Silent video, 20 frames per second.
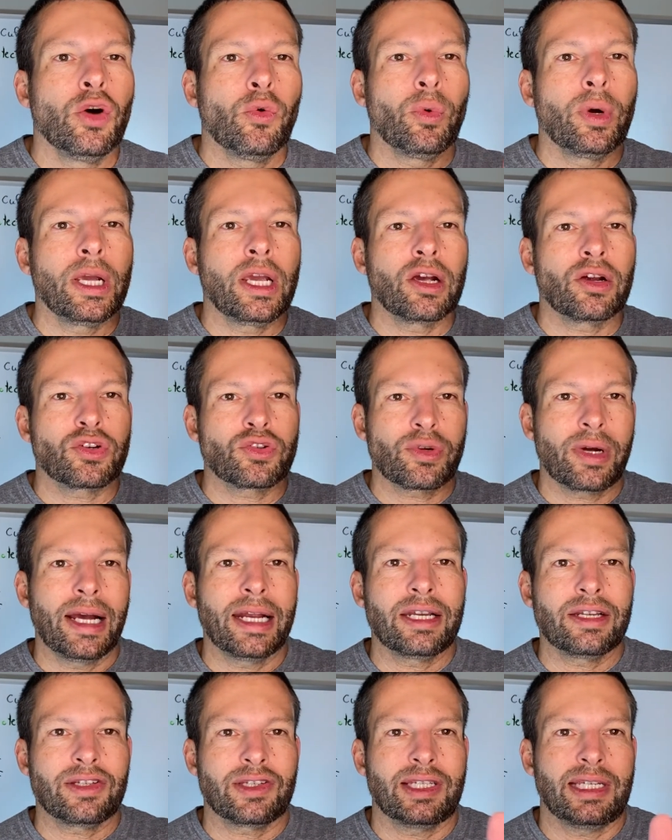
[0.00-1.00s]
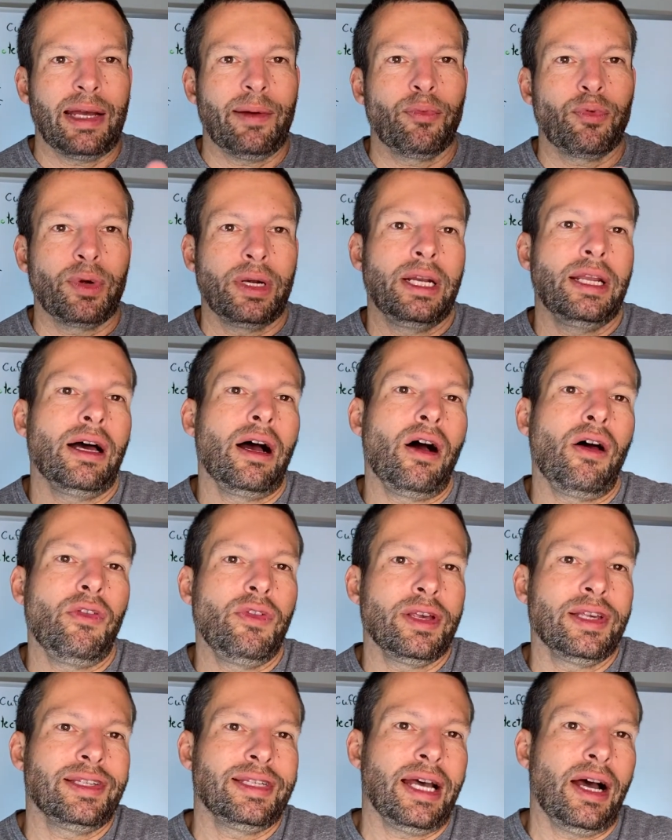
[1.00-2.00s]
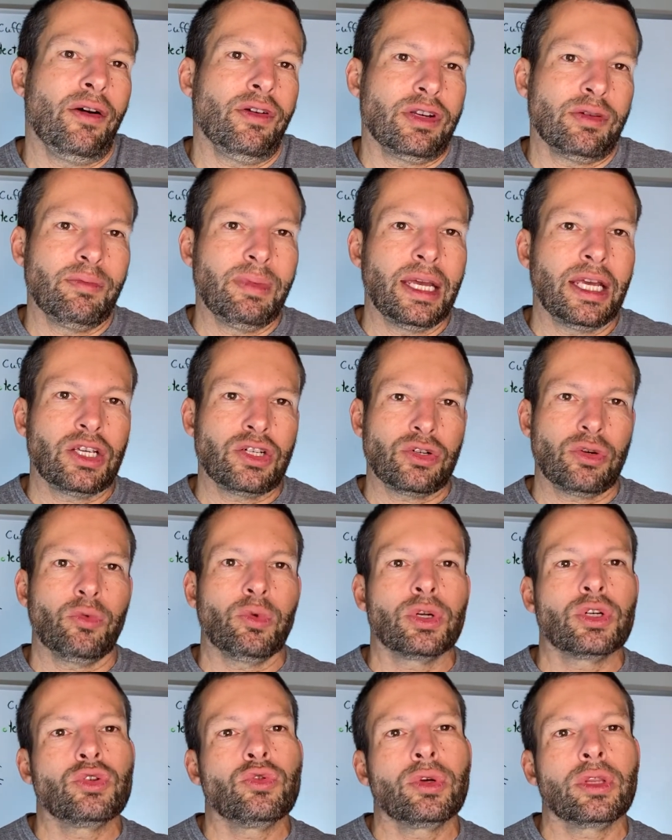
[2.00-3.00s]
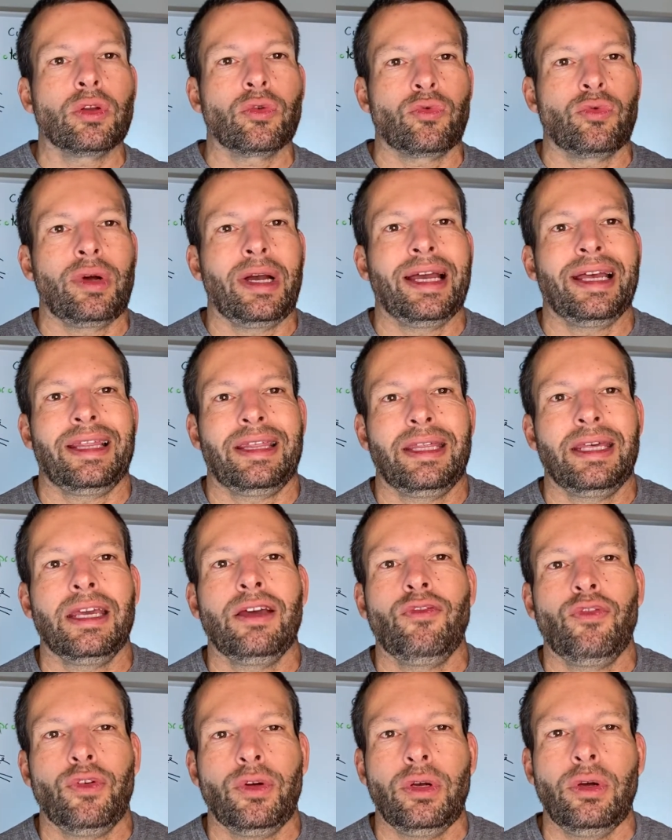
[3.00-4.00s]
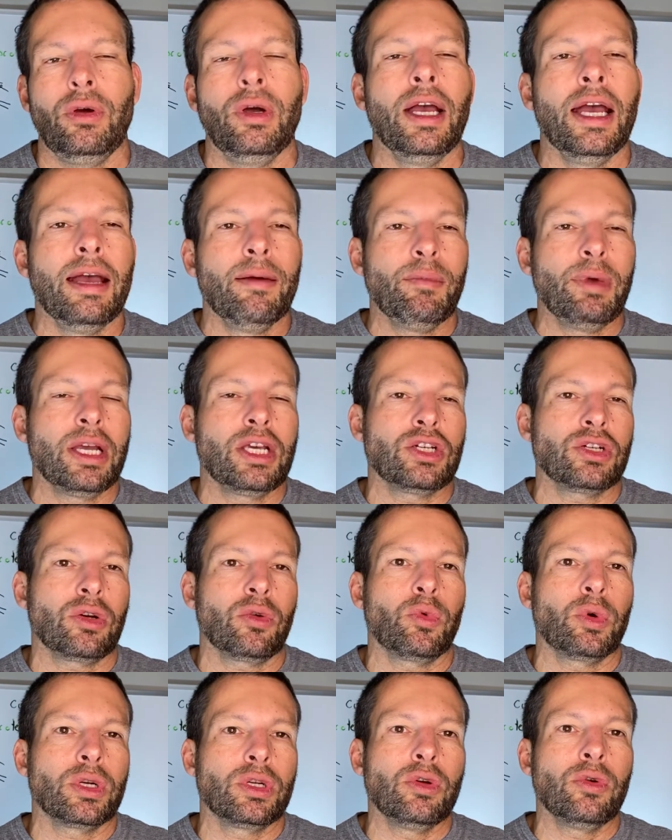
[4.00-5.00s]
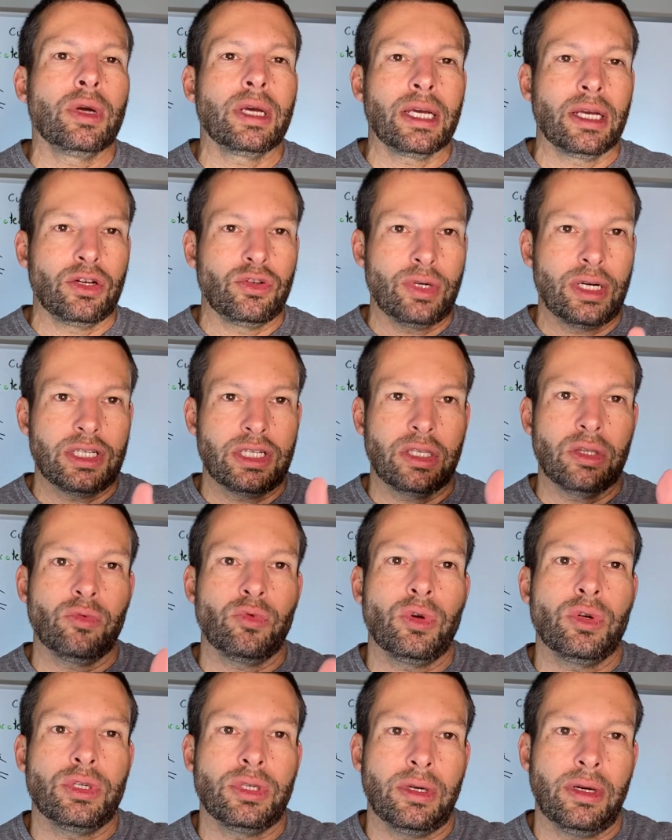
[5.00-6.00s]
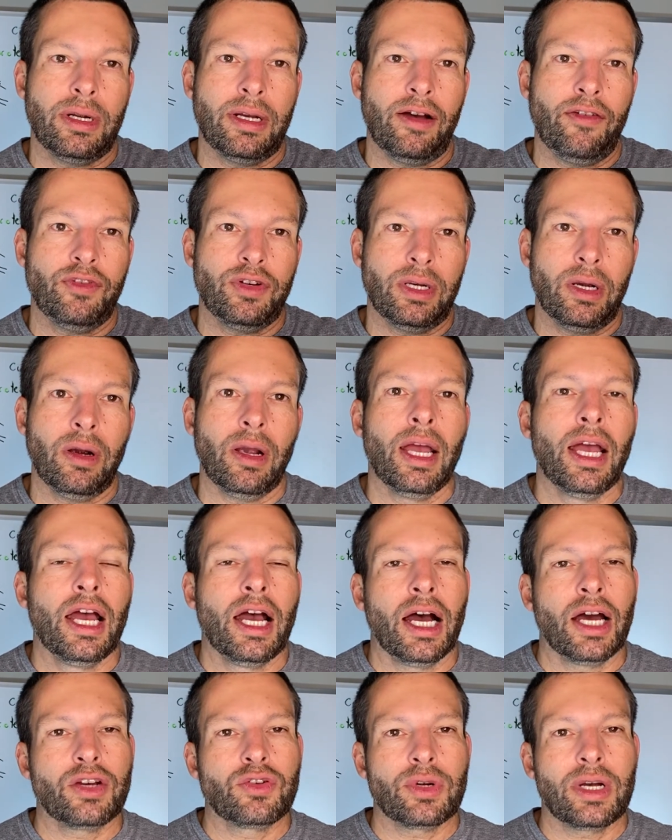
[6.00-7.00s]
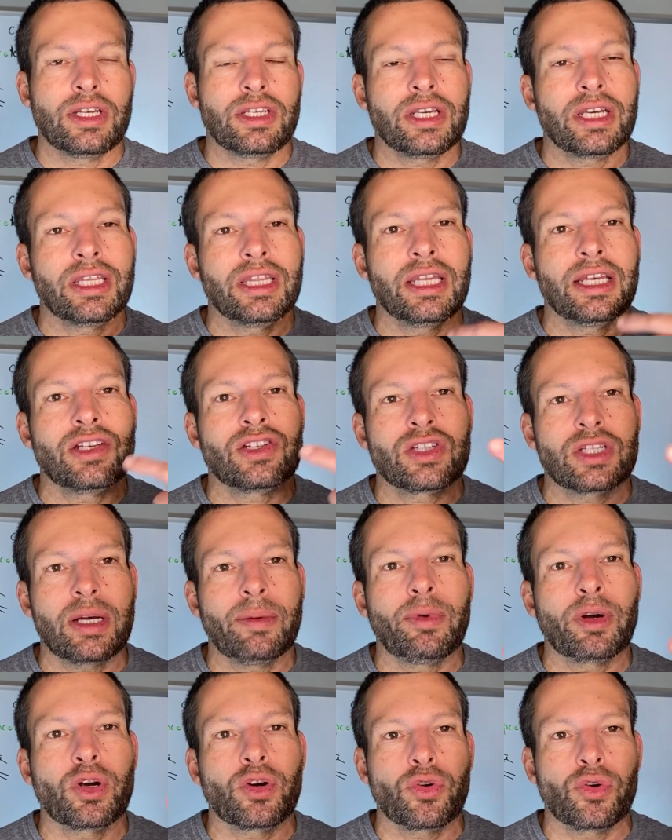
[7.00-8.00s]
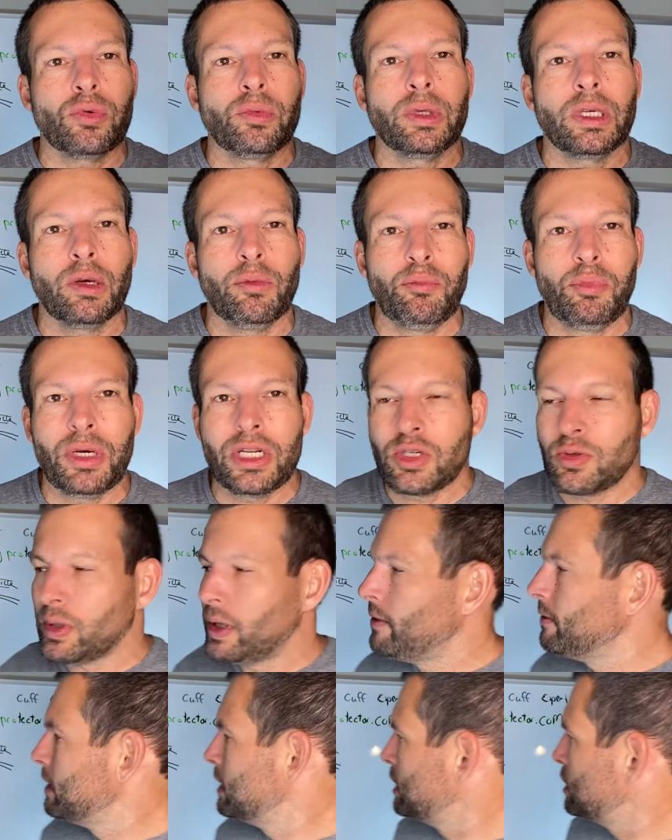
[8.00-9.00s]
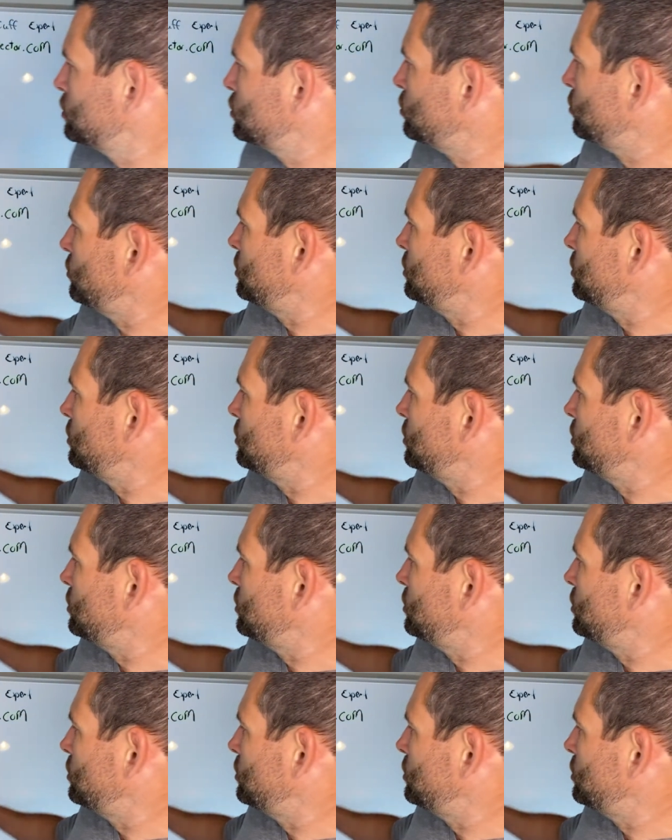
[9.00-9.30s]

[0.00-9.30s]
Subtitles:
we are trying to separate all these out to make sure we're doing the right thing for you. Make sure we're addressing the rotator cuff tear, addressing the subacromial impingement. So